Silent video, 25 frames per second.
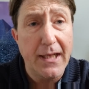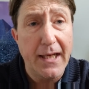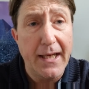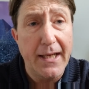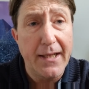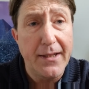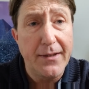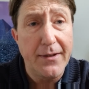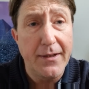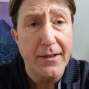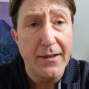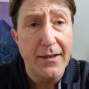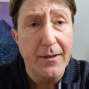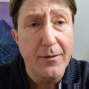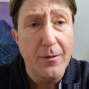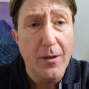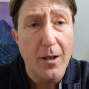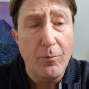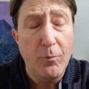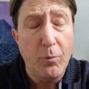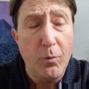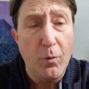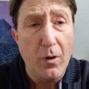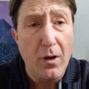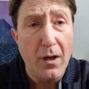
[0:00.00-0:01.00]
had
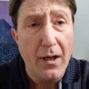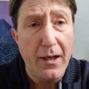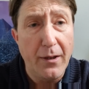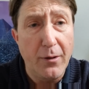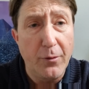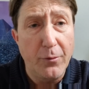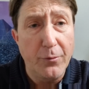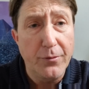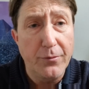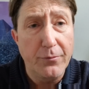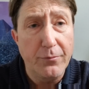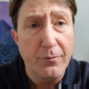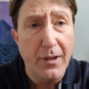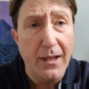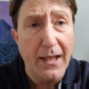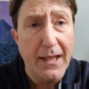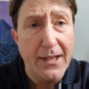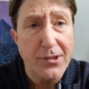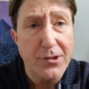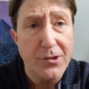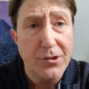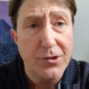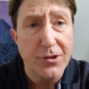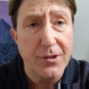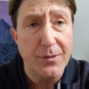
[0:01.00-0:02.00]
a wild
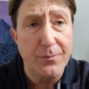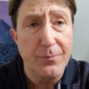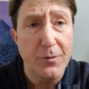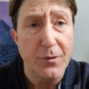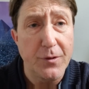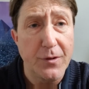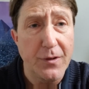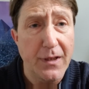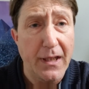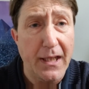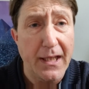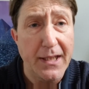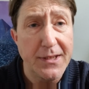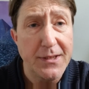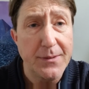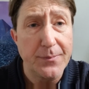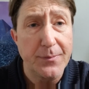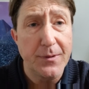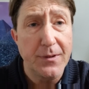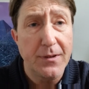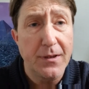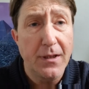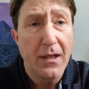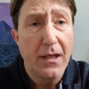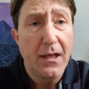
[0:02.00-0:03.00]
relationship with her
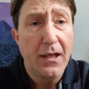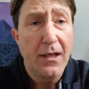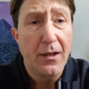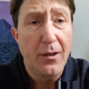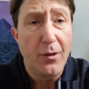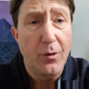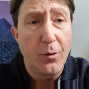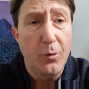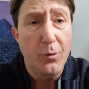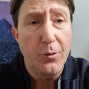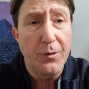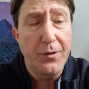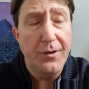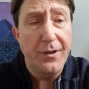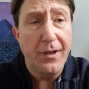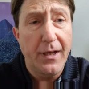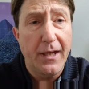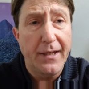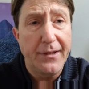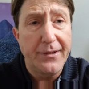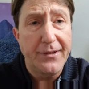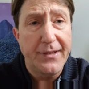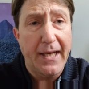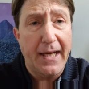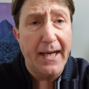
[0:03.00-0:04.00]
husband, Lord
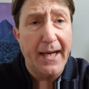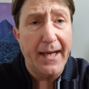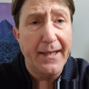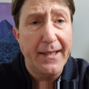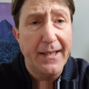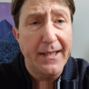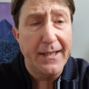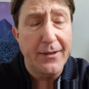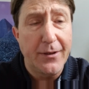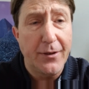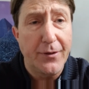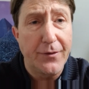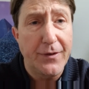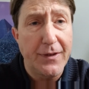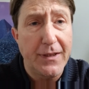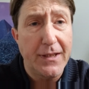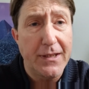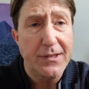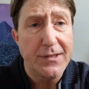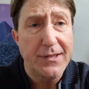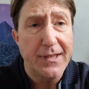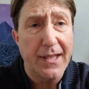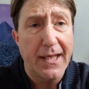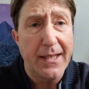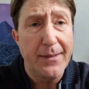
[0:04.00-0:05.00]
Darnley, I think
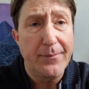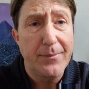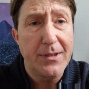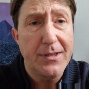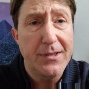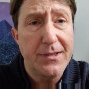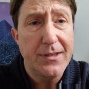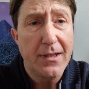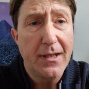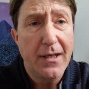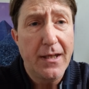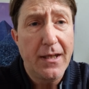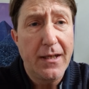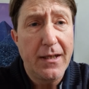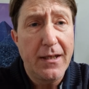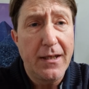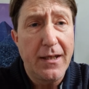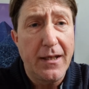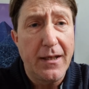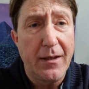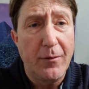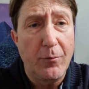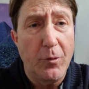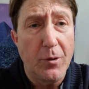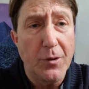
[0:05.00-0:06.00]
his name
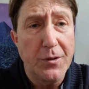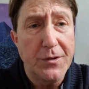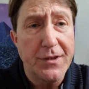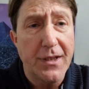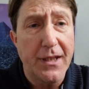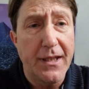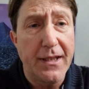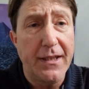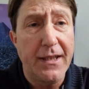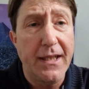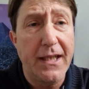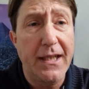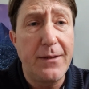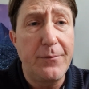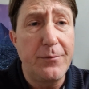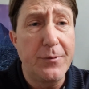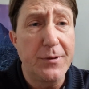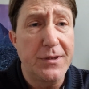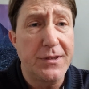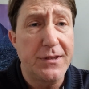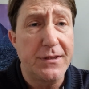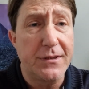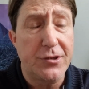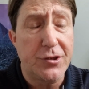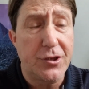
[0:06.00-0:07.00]
was, and
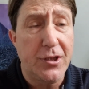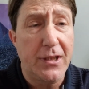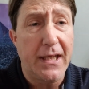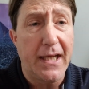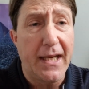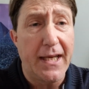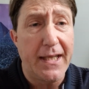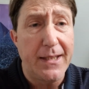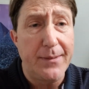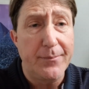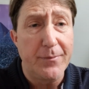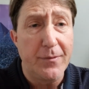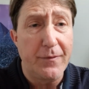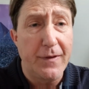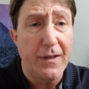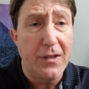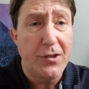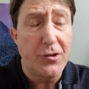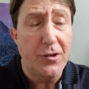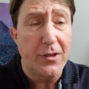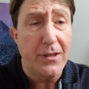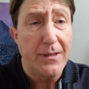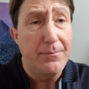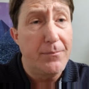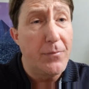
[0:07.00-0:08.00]
she had him
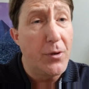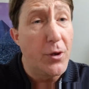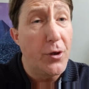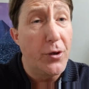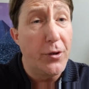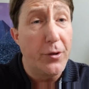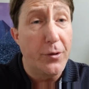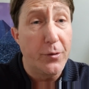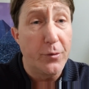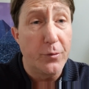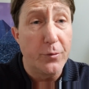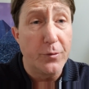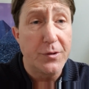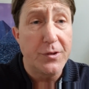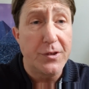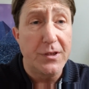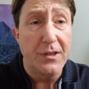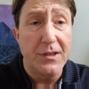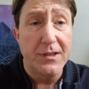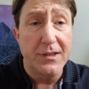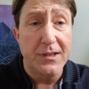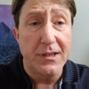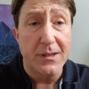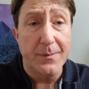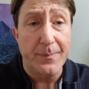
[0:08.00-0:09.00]
eventually murdered, or she
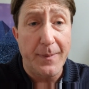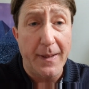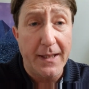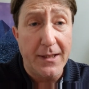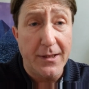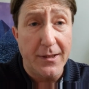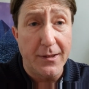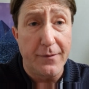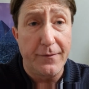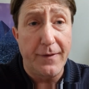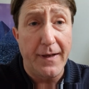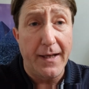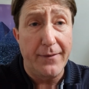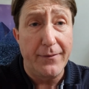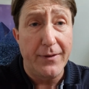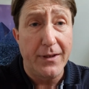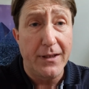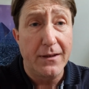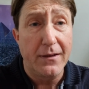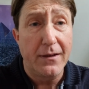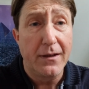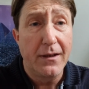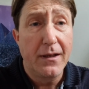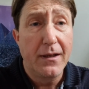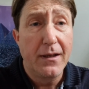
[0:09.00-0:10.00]
is suspected of
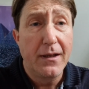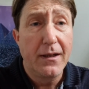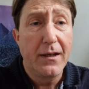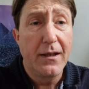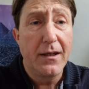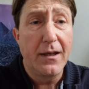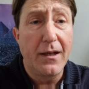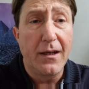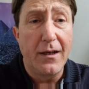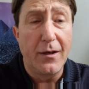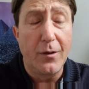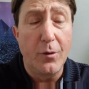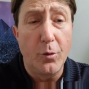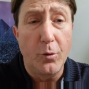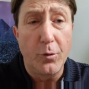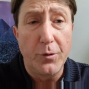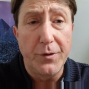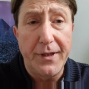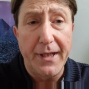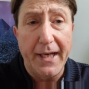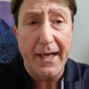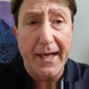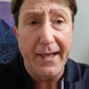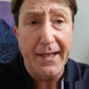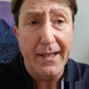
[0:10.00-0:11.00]
having
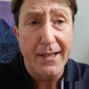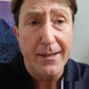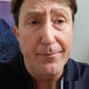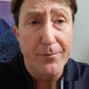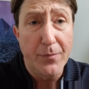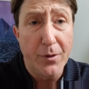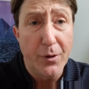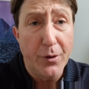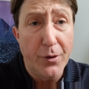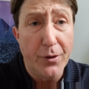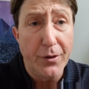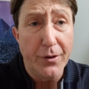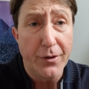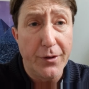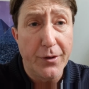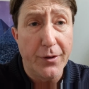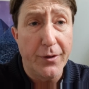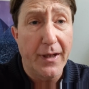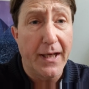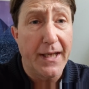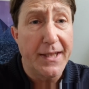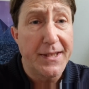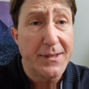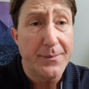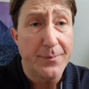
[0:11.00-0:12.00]
Lord Darnley murdered,
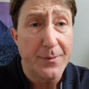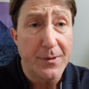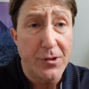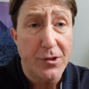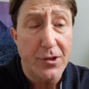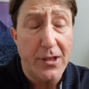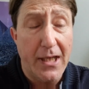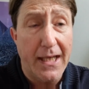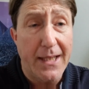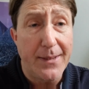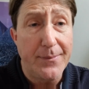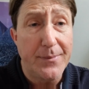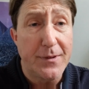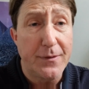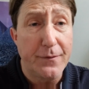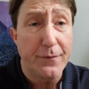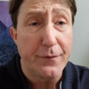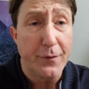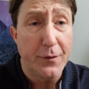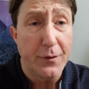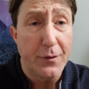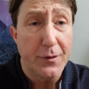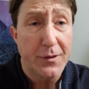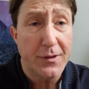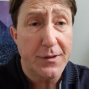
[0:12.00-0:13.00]
her husband, James
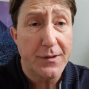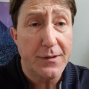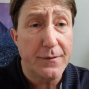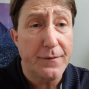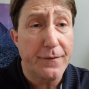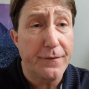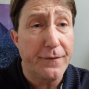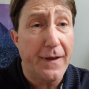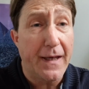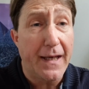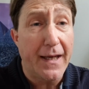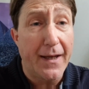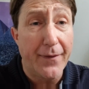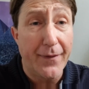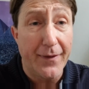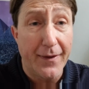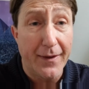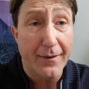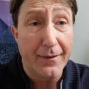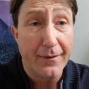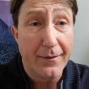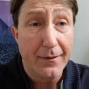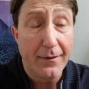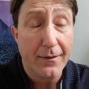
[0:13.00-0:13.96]
I's father.